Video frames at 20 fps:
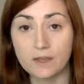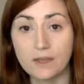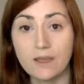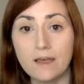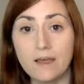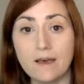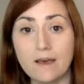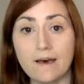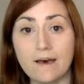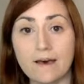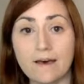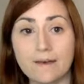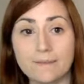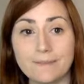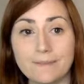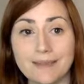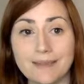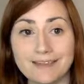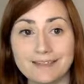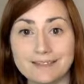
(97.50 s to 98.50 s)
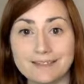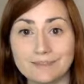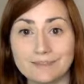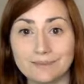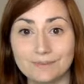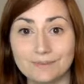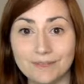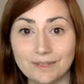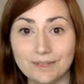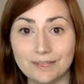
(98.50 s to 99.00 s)
And it's a
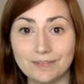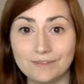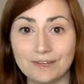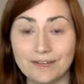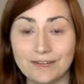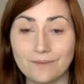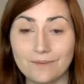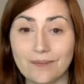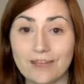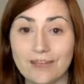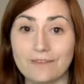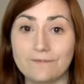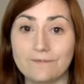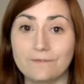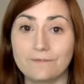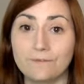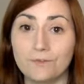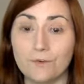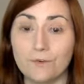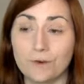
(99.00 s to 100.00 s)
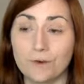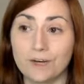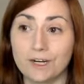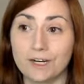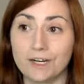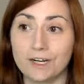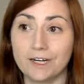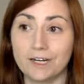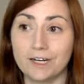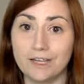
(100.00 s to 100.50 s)
really great way for
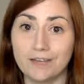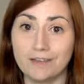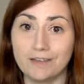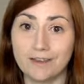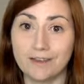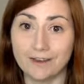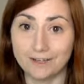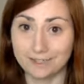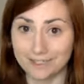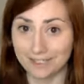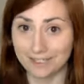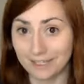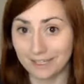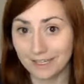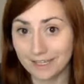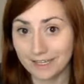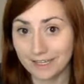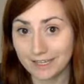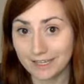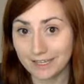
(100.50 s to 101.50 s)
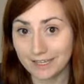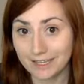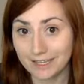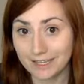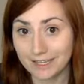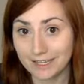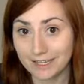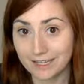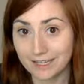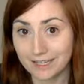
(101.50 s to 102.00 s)
the articulation student
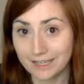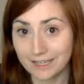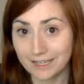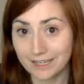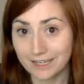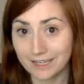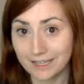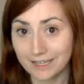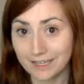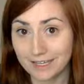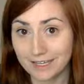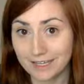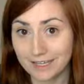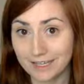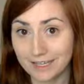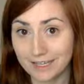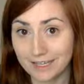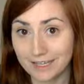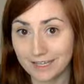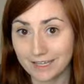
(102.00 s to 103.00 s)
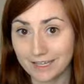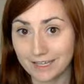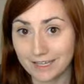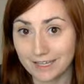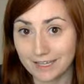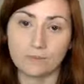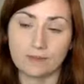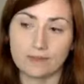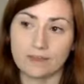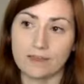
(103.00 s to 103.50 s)
to get a model
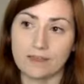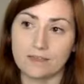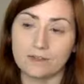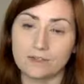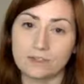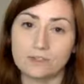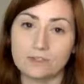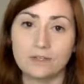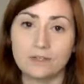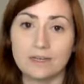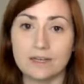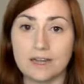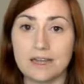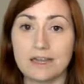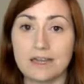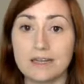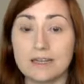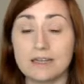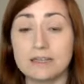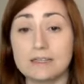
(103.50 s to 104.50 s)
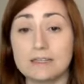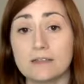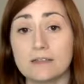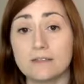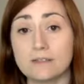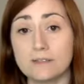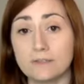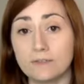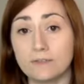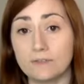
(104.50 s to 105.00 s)
with other students, and it is also
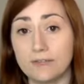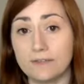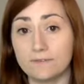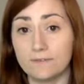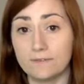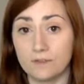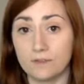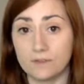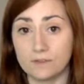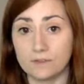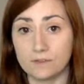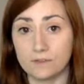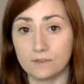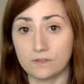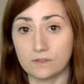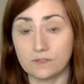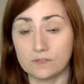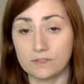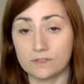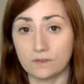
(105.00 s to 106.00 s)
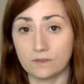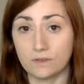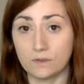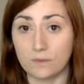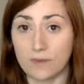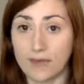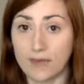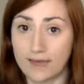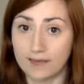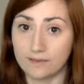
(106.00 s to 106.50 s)
great for those students who
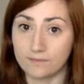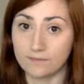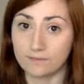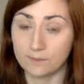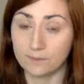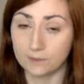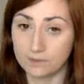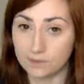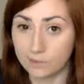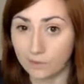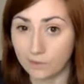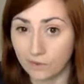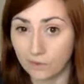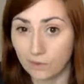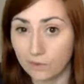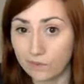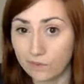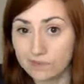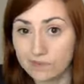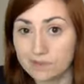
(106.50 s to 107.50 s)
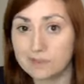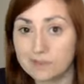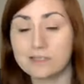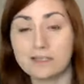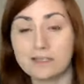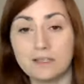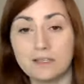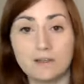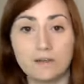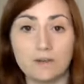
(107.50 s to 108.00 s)
have multiple goals, because
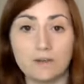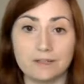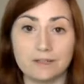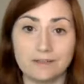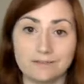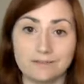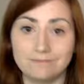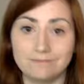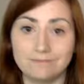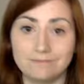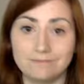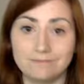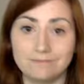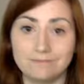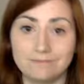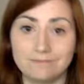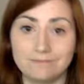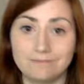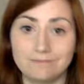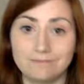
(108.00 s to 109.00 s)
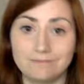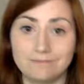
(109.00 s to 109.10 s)
then you can